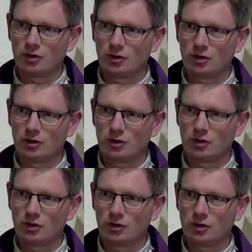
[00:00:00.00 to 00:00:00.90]
that we need.
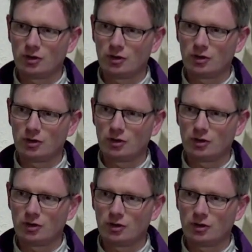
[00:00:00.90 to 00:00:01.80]

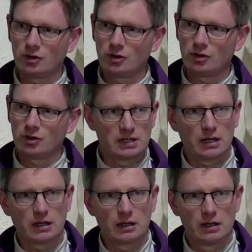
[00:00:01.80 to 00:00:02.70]
Give us
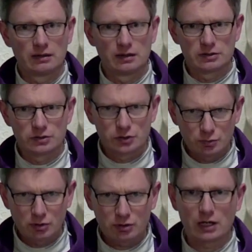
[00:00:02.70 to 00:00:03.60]
today this
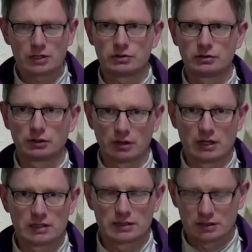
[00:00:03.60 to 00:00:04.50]
supernatural
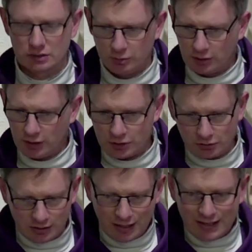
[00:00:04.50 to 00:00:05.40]
grace, this
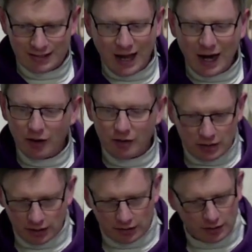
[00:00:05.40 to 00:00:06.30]
supernatural
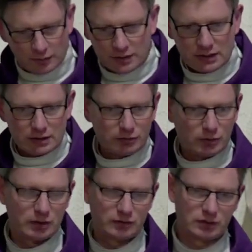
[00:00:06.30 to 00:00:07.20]
carrying that we need through our
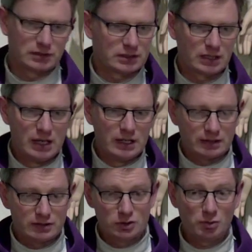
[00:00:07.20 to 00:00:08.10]
difficulties, this
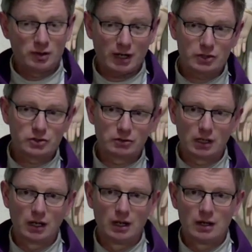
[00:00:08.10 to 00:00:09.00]
supernatural
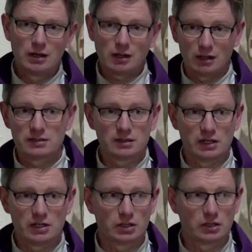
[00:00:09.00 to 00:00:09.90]

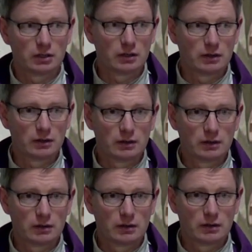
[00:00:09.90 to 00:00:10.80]
consolation.
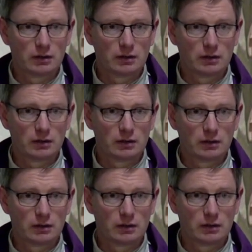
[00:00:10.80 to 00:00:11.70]

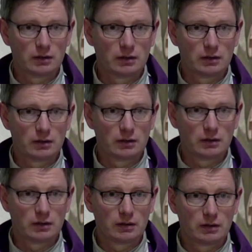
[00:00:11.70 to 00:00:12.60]
Consolation.
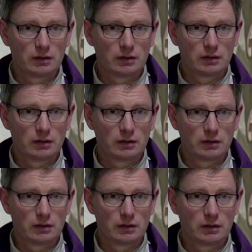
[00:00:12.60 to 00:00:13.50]
The Holy Spirit, the
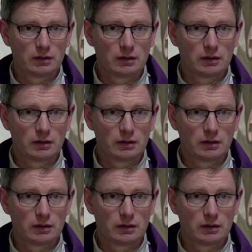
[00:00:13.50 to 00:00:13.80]
consoler.